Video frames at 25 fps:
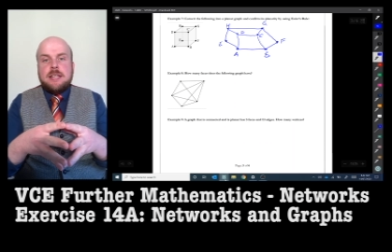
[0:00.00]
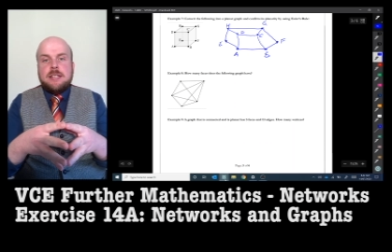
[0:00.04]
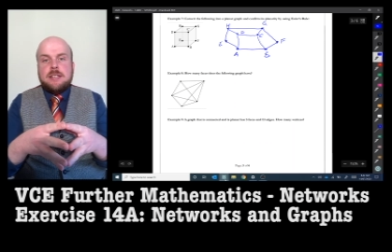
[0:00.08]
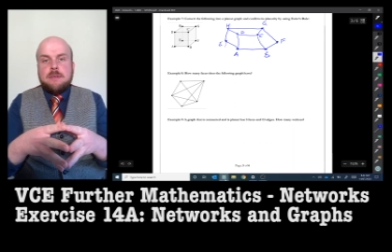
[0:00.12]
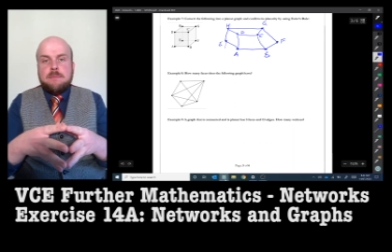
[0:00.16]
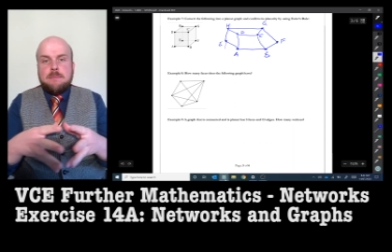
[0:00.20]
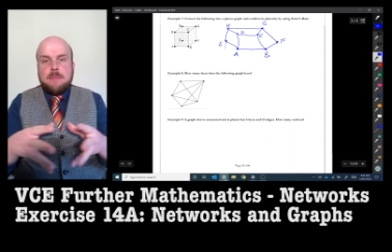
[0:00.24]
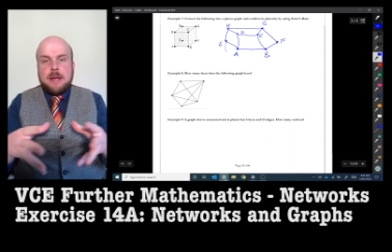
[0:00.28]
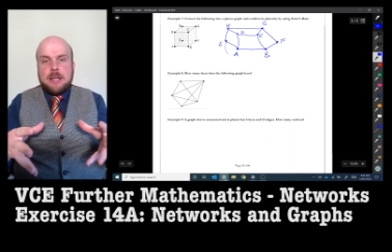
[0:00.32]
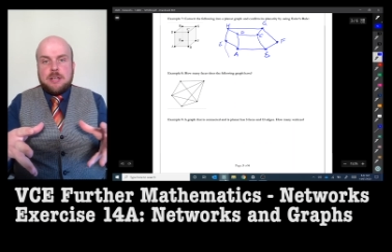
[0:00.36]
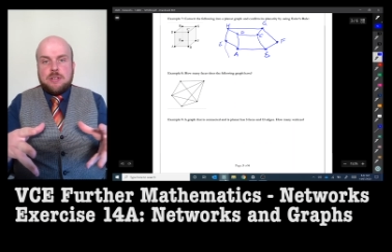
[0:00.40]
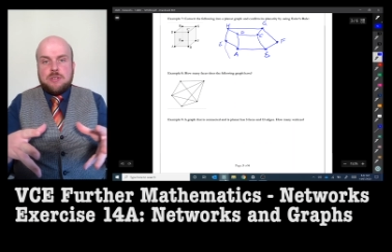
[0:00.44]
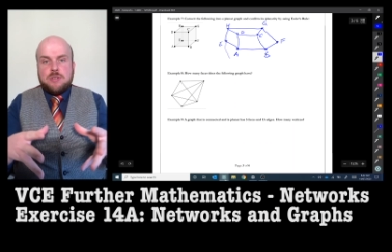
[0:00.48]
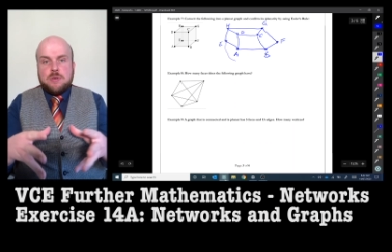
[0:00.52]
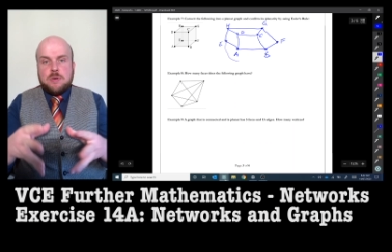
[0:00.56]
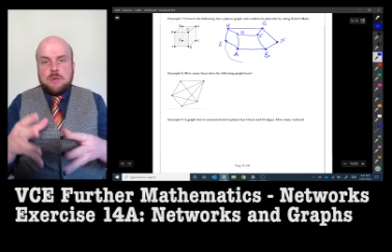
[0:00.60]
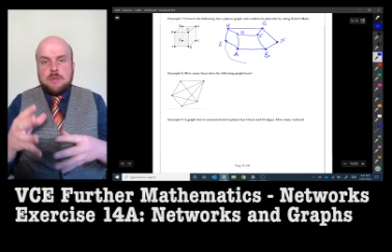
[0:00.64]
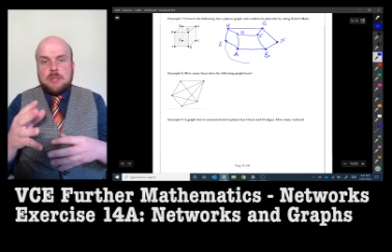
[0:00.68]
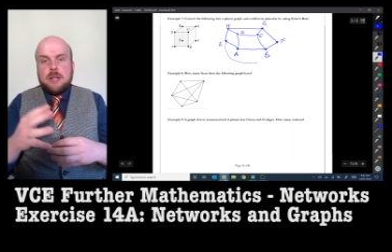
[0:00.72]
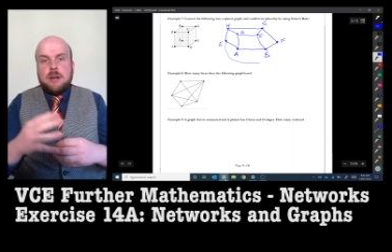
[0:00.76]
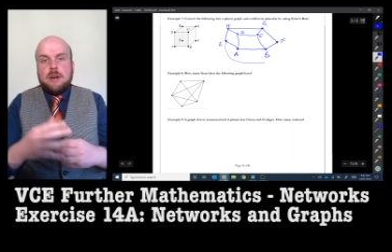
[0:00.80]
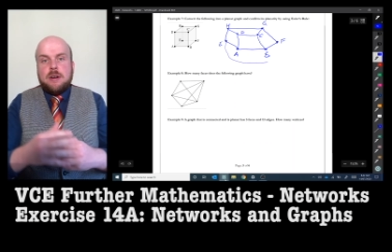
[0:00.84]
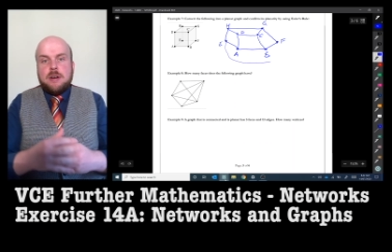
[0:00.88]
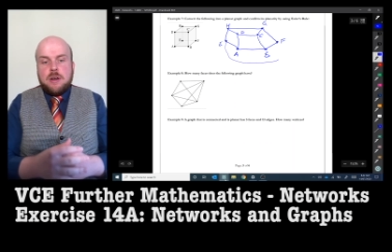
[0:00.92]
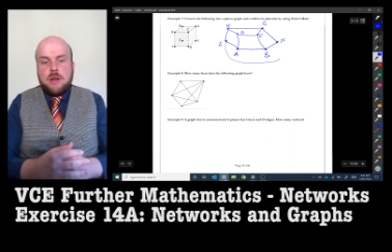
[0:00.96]
to make sure
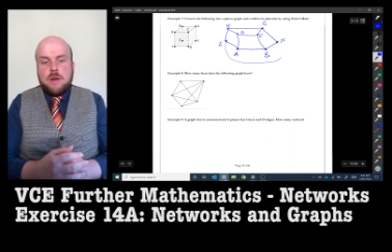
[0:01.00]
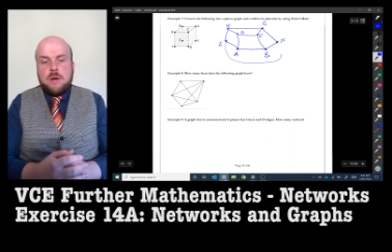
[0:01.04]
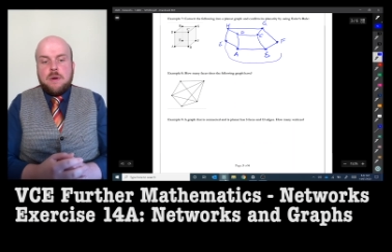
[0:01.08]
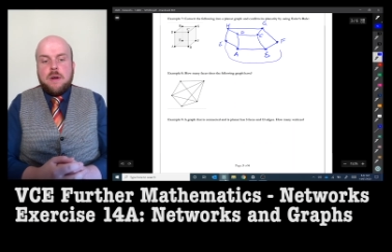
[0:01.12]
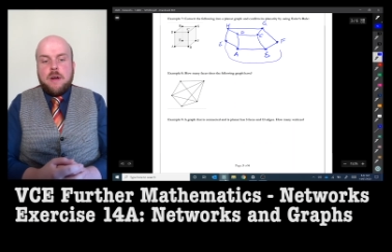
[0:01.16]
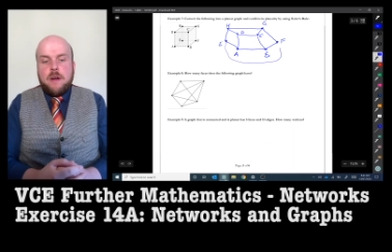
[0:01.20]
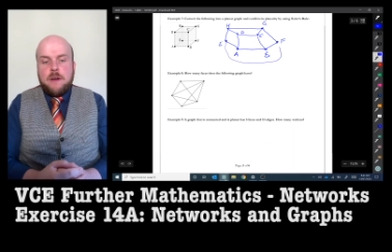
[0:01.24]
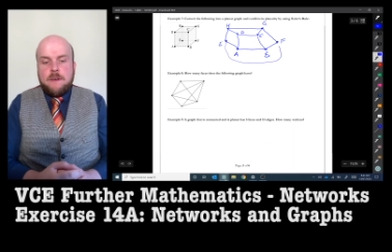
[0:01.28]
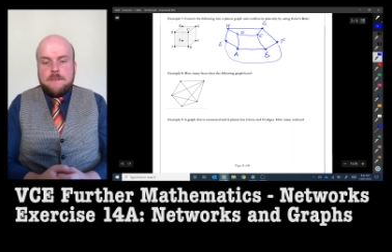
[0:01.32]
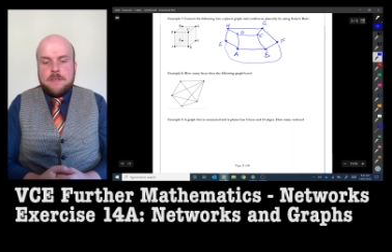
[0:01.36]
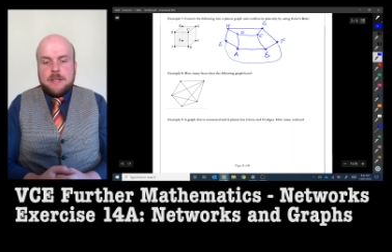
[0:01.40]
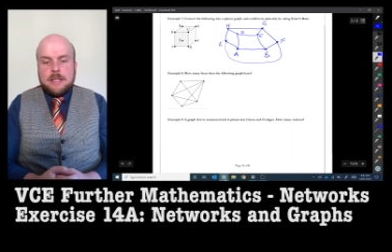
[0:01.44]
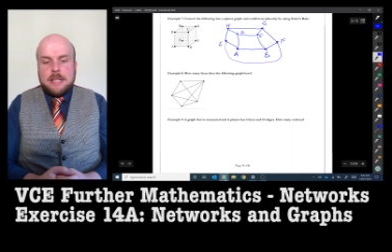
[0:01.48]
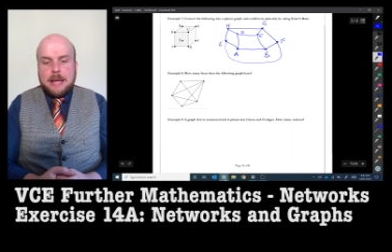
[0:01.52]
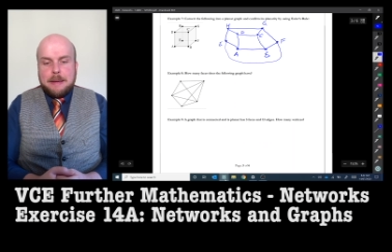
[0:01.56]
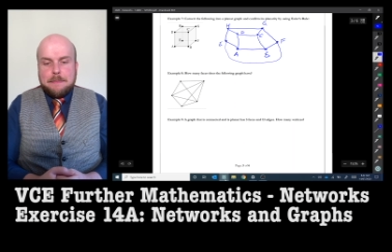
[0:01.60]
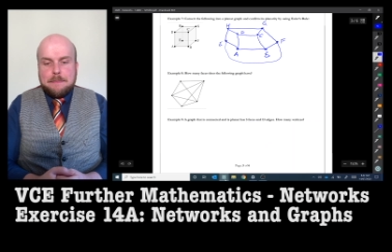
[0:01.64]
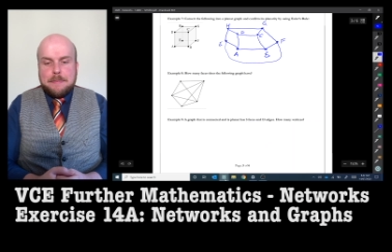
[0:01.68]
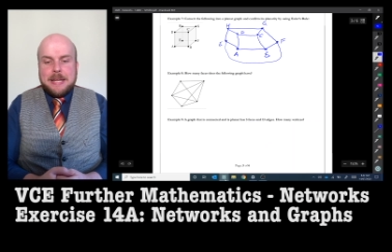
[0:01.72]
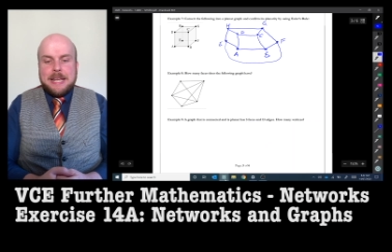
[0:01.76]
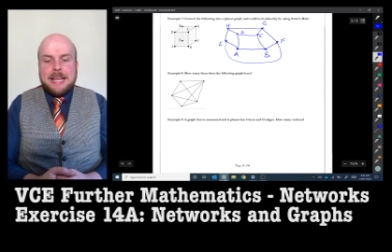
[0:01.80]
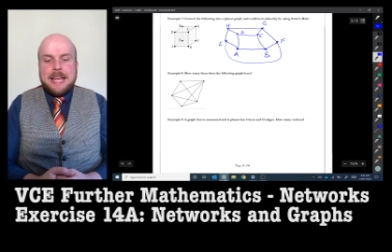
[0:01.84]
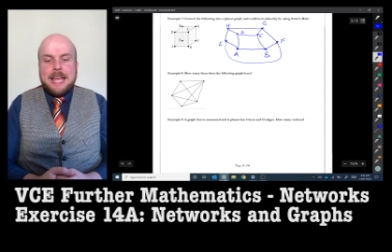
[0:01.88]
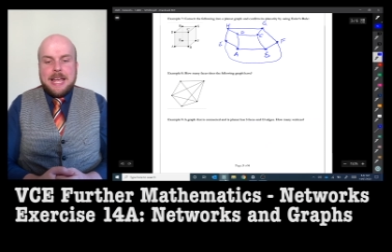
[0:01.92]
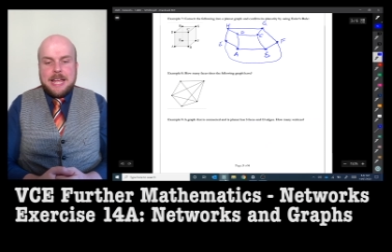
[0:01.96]
there are no
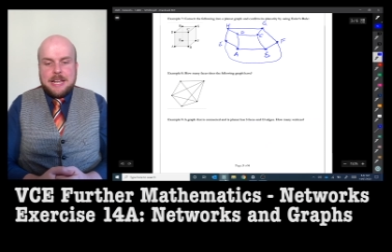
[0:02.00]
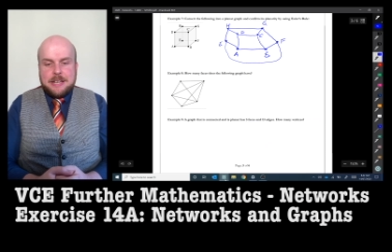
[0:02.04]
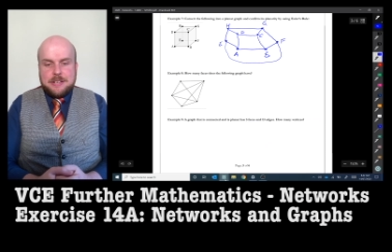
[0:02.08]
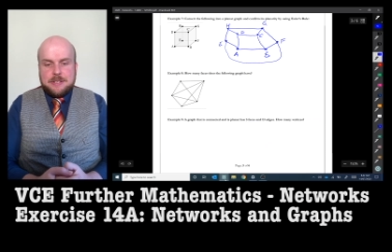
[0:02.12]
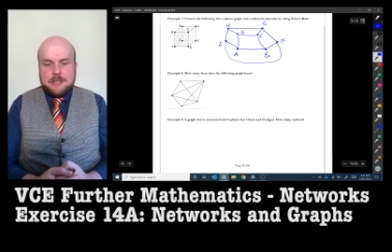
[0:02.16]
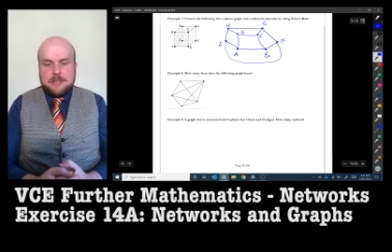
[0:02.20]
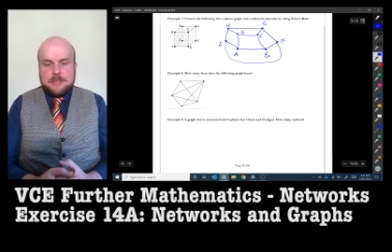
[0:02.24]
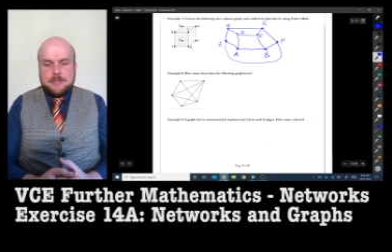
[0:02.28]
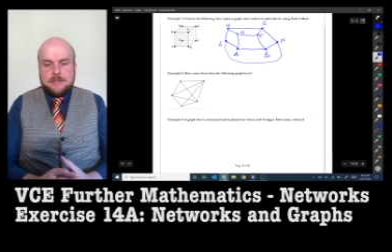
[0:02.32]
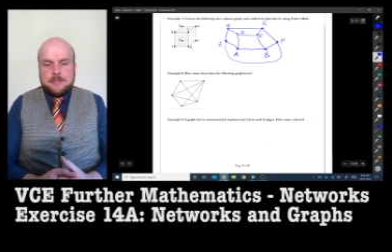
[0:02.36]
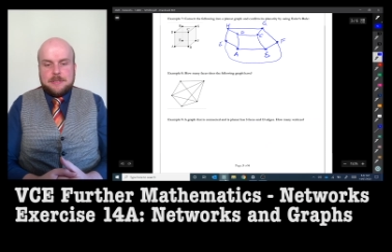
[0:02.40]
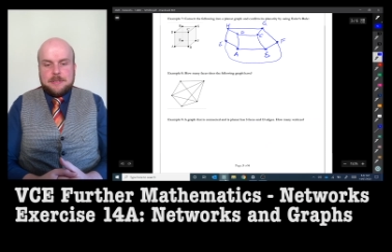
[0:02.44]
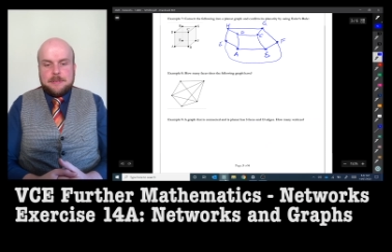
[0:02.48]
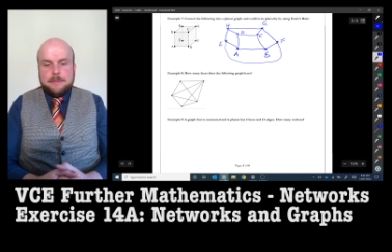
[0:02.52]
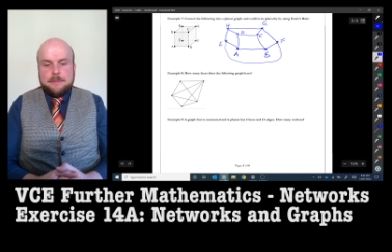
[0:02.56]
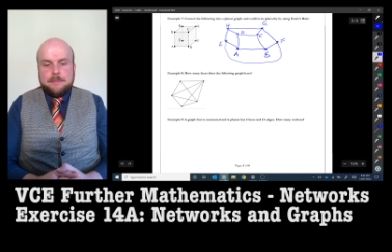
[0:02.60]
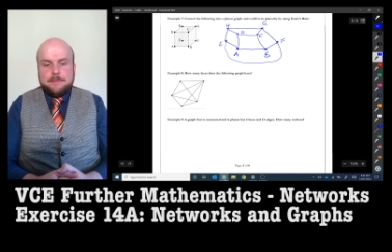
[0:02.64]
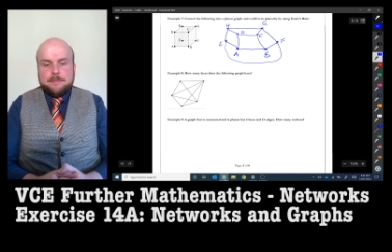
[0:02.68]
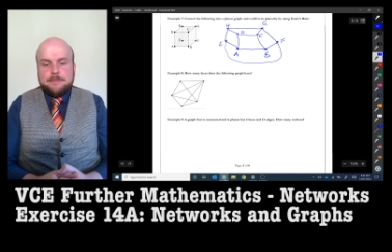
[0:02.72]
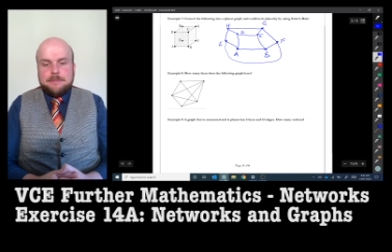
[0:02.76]
overlapping edges.